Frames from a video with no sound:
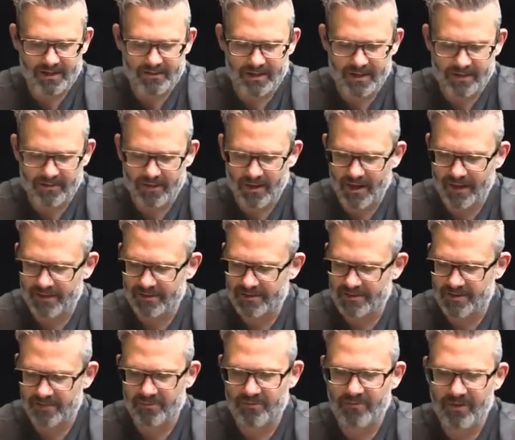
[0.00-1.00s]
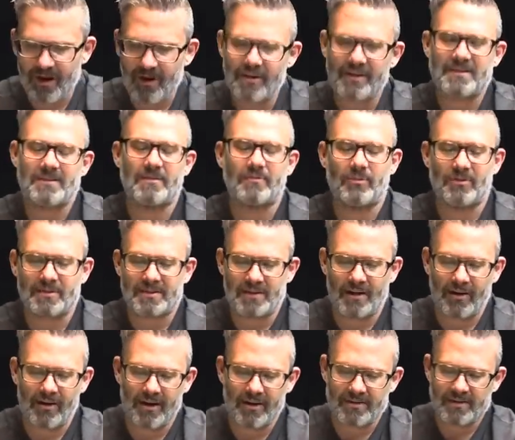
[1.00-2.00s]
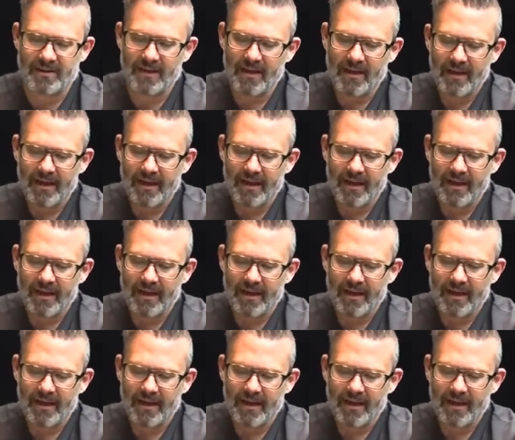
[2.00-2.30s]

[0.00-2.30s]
and then you've got some very simple scenarios.